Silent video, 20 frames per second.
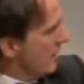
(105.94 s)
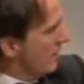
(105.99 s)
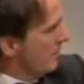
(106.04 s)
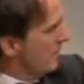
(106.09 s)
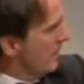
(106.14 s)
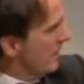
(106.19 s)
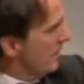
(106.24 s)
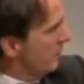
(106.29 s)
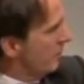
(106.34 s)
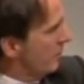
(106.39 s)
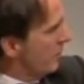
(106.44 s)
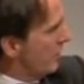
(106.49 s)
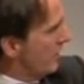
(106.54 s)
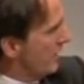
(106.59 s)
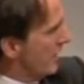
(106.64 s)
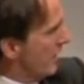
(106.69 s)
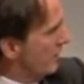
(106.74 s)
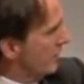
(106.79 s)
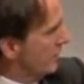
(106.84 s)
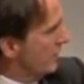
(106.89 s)
sum at
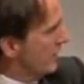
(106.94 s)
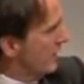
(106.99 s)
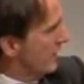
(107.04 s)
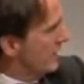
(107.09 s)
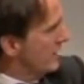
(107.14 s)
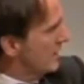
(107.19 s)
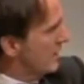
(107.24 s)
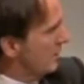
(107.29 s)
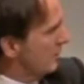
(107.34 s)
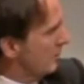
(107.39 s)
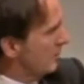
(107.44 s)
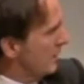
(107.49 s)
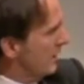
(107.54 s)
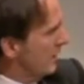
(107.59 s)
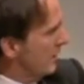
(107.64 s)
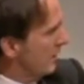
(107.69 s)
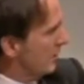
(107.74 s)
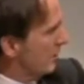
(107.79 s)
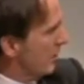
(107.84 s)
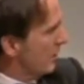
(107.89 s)
$107
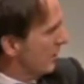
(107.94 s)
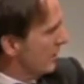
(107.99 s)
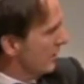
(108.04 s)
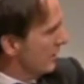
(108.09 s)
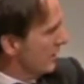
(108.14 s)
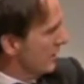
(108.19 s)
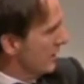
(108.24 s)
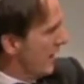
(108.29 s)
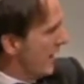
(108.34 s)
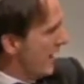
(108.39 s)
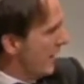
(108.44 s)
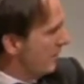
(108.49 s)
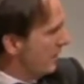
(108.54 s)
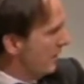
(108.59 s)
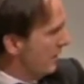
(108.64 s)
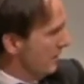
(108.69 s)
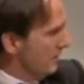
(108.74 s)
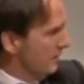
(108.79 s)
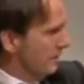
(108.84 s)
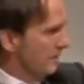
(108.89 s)
million.
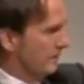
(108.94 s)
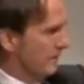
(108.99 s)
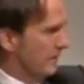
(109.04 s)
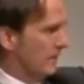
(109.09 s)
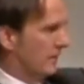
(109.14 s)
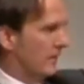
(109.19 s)
Hammer.